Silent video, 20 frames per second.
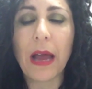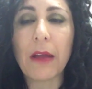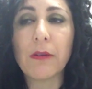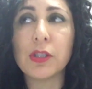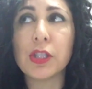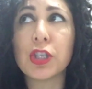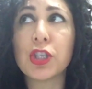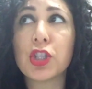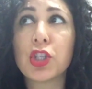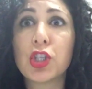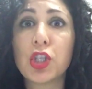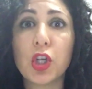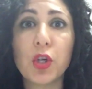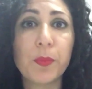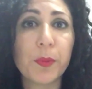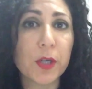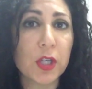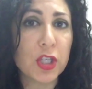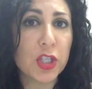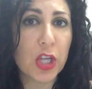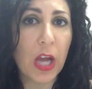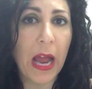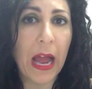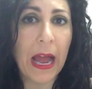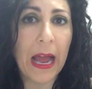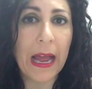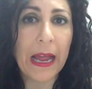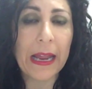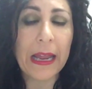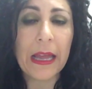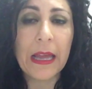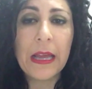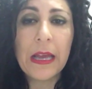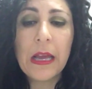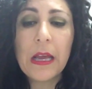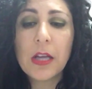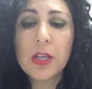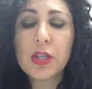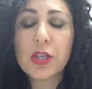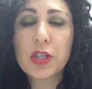I was super shy,
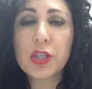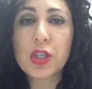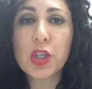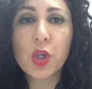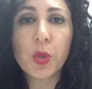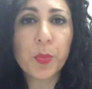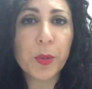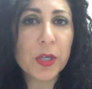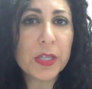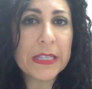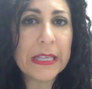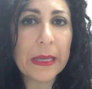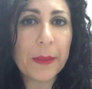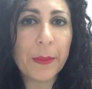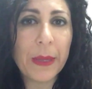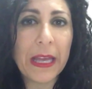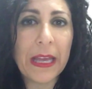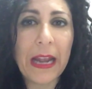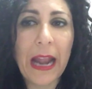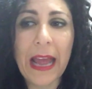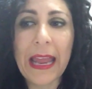super timid.